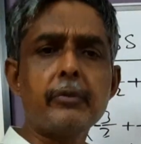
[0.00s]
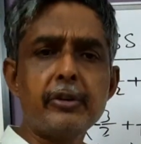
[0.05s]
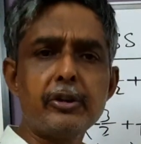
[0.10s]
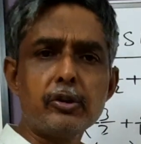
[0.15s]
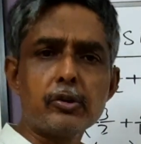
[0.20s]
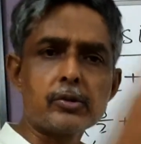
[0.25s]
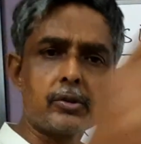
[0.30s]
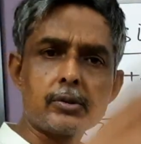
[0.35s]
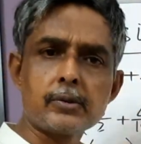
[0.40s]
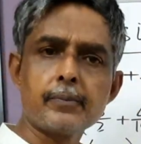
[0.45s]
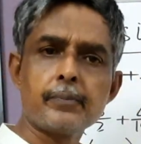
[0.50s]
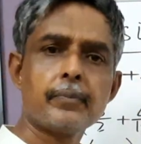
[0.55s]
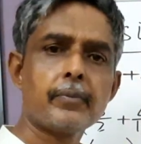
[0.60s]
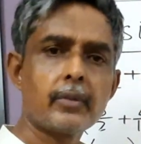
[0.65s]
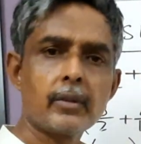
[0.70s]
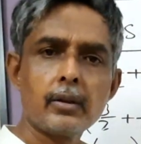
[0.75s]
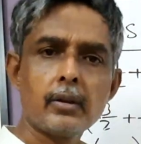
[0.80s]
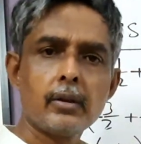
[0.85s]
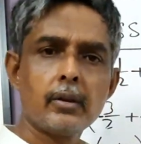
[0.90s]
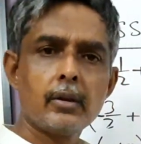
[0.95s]
videos.
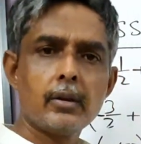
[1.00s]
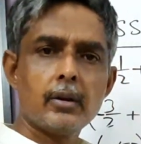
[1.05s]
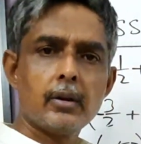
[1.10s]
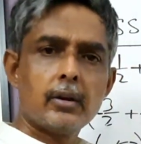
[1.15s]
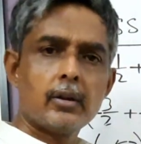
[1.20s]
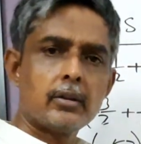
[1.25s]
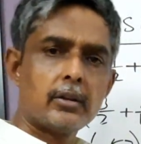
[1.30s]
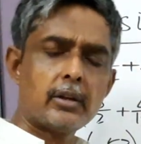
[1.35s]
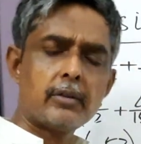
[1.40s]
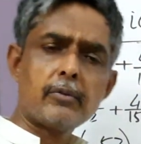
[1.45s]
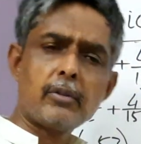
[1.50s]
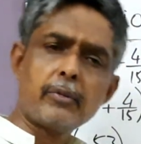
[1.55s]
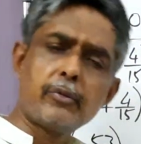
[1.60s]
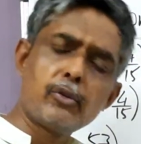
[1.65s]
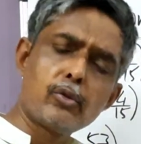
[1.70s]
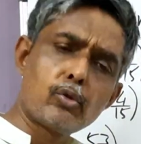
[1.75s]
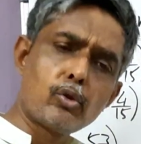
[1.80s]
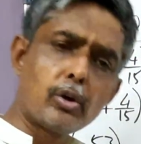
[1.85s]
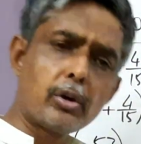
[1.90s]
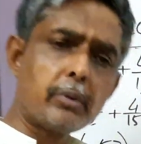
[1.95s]
Then if
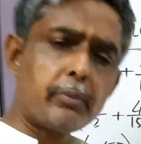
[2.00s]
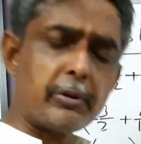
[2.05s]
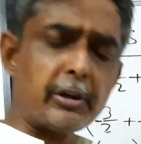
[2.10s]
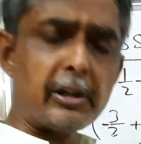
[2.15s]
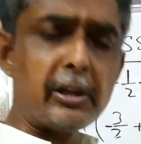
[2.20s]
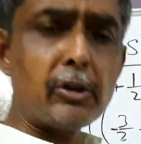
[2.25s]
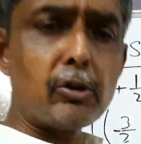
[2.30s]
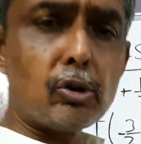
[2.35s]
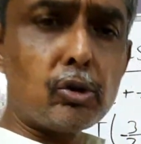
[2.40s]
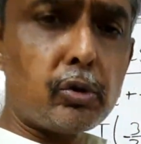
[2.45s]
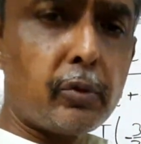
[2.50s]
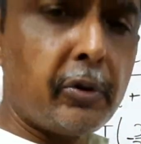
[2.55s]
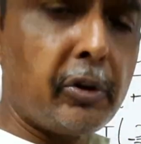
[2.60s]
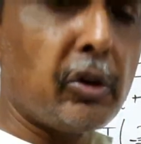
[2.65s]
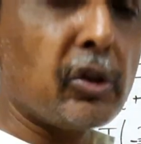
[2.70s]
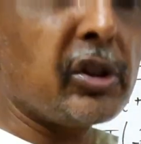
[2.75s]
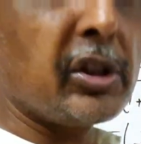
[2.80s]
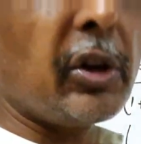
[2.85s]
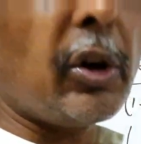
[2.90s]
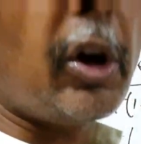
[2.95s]
you repeatedly go through
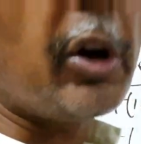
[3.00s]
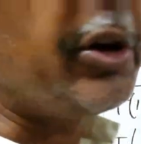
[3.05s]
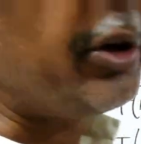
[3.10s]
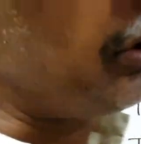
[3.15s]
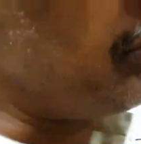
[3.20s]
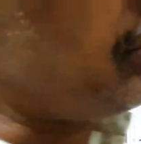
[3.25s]
videos, then all your